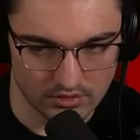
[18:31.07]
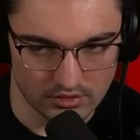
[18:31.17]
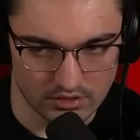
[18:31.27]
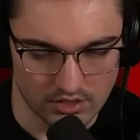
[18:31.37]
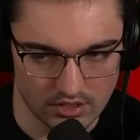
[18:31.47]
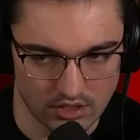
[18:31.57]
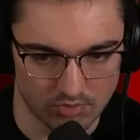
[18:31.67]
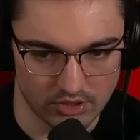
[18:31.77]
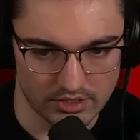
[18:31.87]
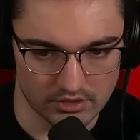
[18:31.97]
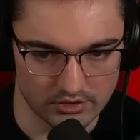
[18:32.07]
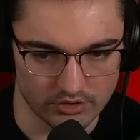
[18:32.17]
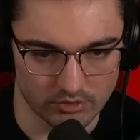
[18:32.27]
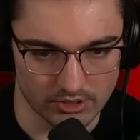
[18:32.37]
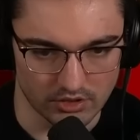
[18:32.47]
Okay, I'll play a
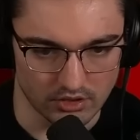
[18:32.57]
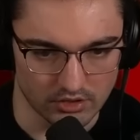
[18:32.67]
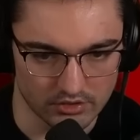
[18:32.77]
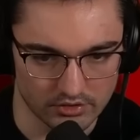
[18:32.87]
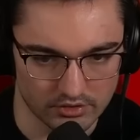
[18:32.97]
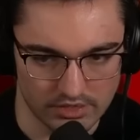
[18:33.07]
little bit longer.